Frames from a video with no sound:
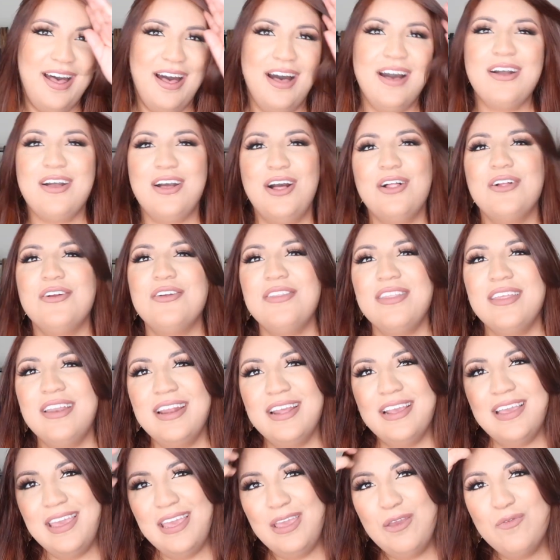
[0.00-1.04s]
a color that
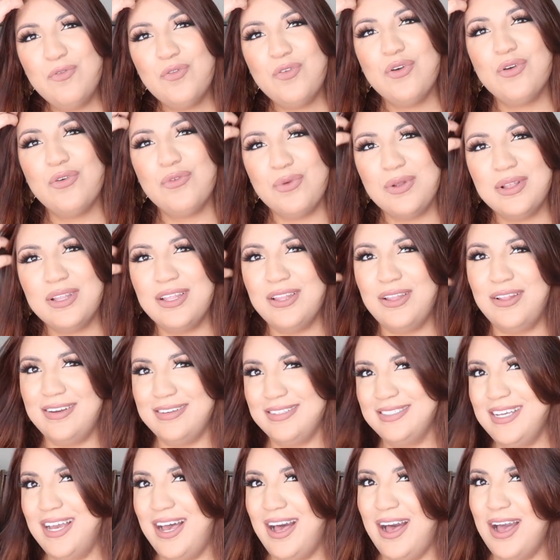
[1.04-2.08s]
I keep for a really
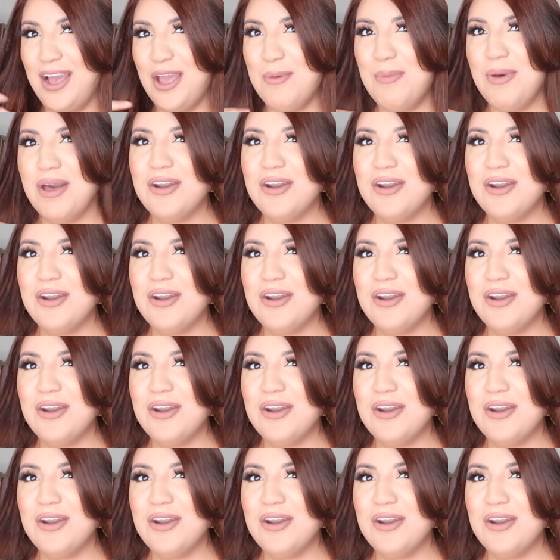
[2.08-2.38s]
long time.